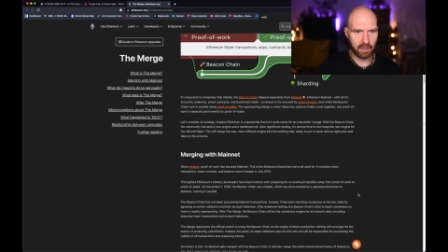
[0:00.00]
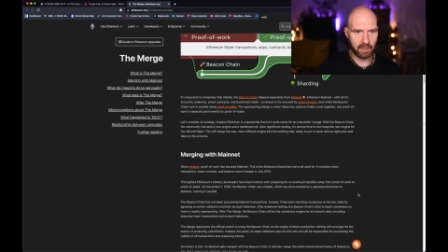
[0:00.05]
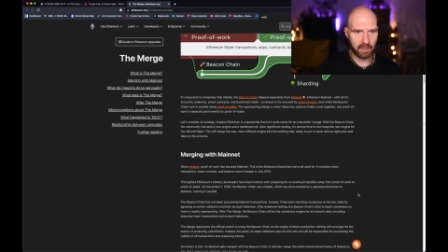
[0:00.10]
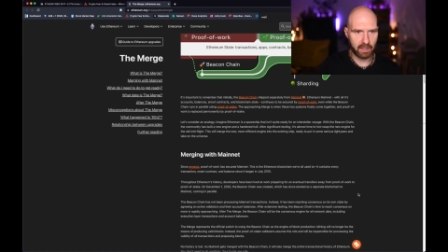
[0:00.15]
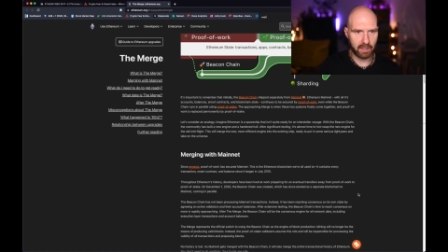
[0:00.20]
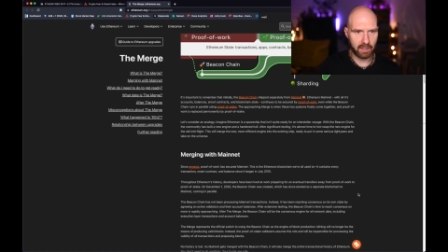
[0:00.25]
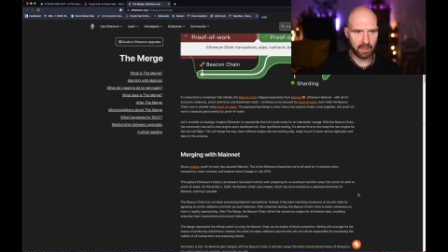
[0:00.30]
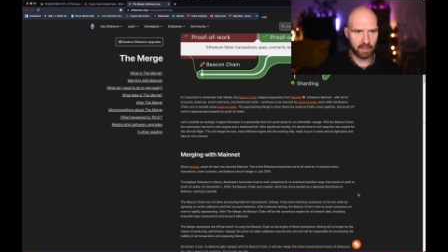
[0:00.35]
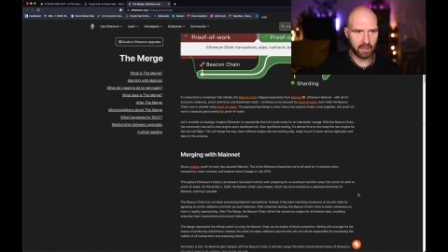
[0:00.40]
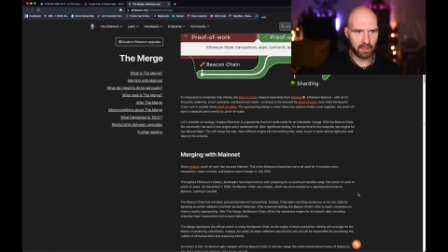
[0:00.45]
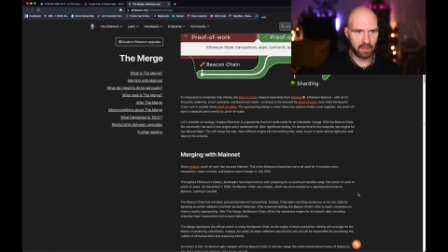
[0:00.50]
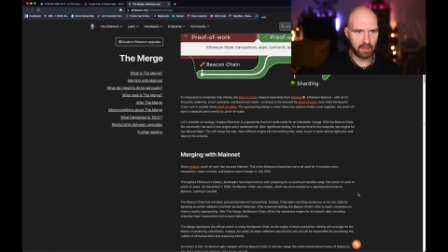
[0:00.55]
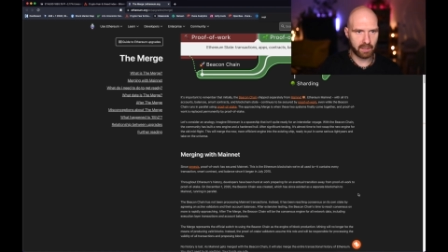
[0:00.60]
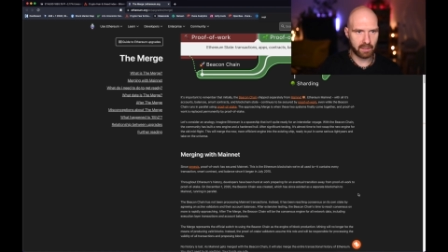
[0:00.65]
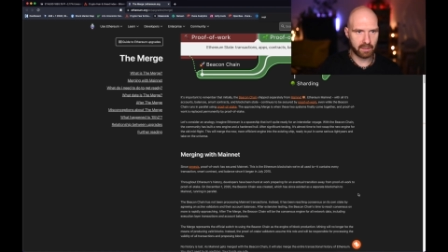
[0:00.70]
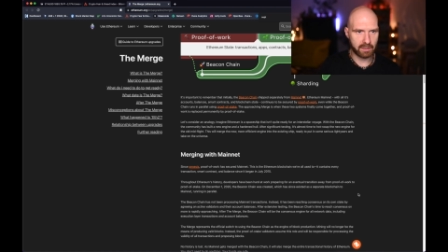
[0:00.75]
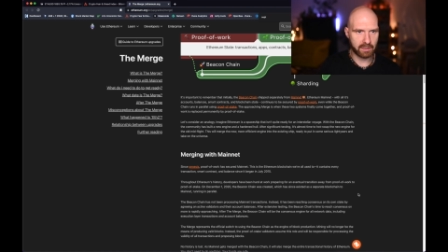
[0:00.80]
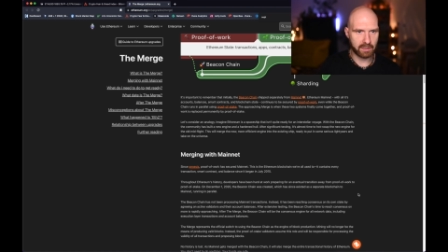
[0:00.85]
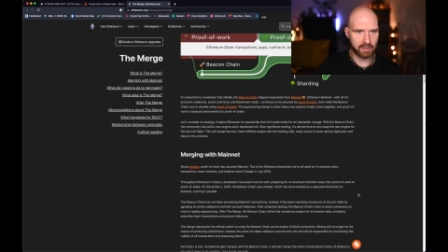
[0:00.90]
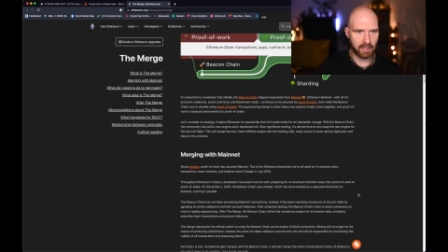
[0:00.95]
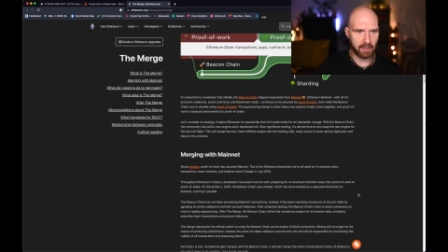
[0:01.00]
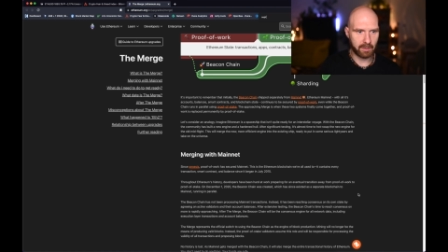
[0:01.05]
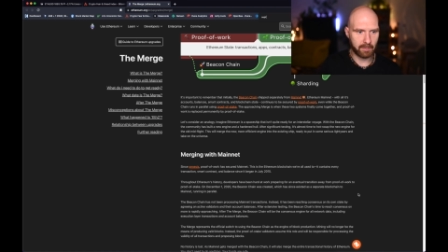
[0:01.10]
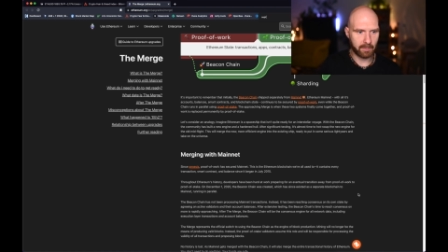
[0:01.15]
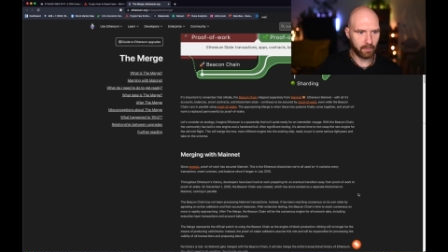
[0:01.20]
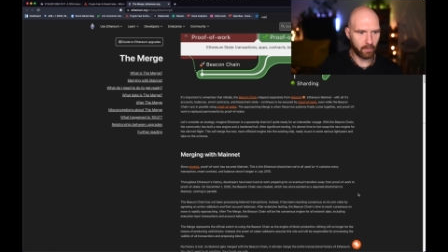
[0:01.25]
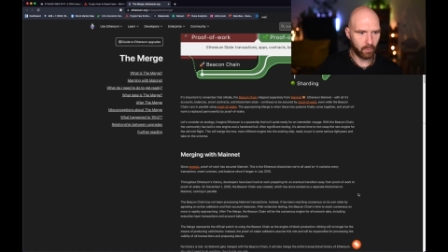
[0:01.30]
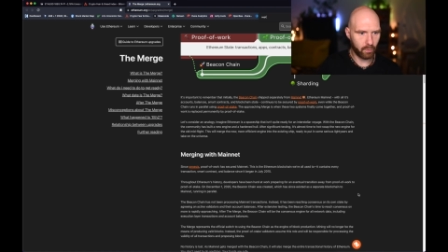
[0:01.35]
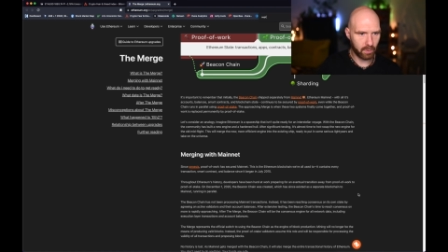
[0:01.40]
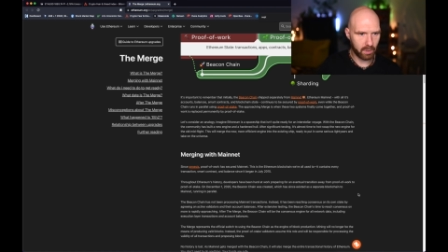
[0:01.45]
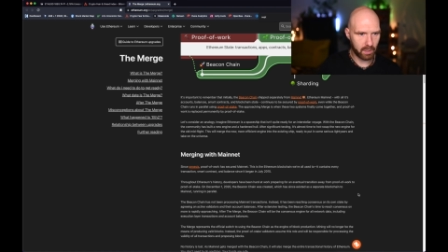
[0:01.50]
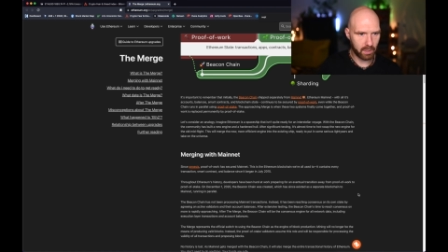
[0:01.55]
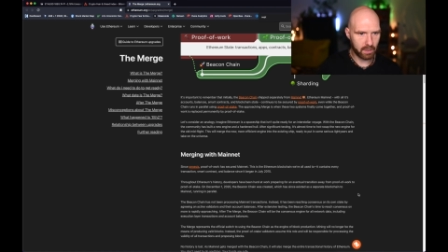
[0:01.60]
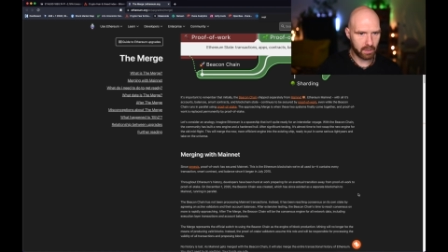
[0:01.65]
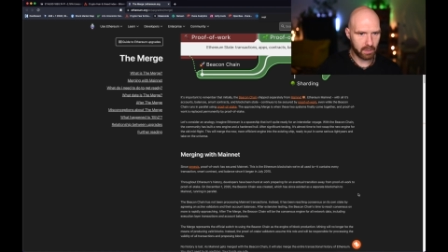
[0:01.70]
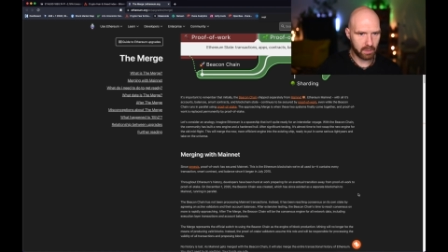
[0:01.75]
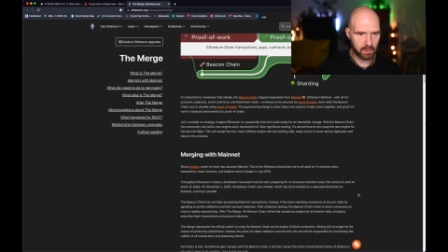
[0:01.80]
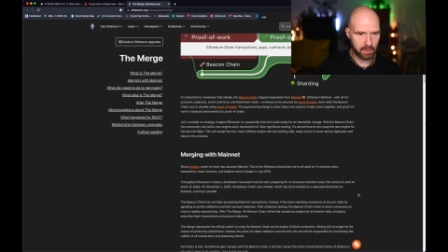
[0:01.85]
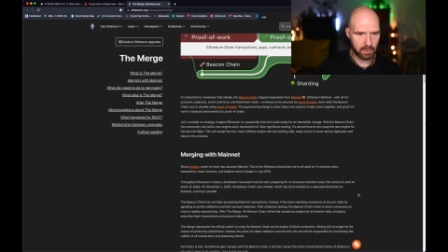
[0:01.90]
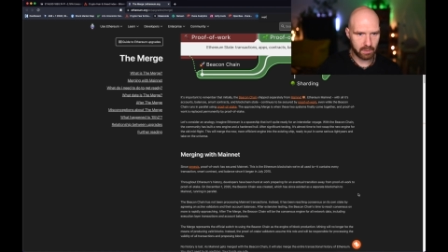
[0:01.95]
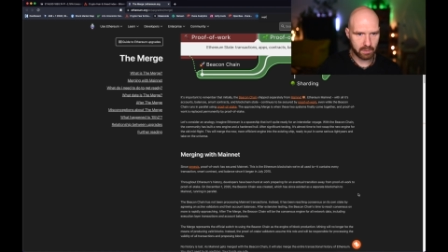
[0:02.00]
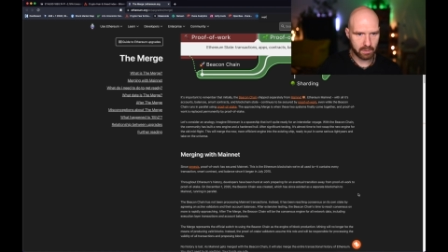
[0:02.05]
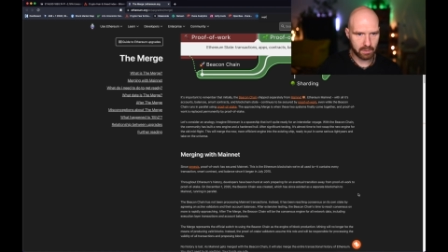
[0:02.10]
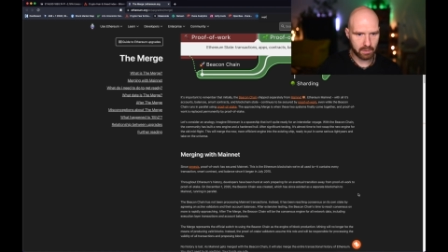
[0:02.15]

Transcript: here somewhere.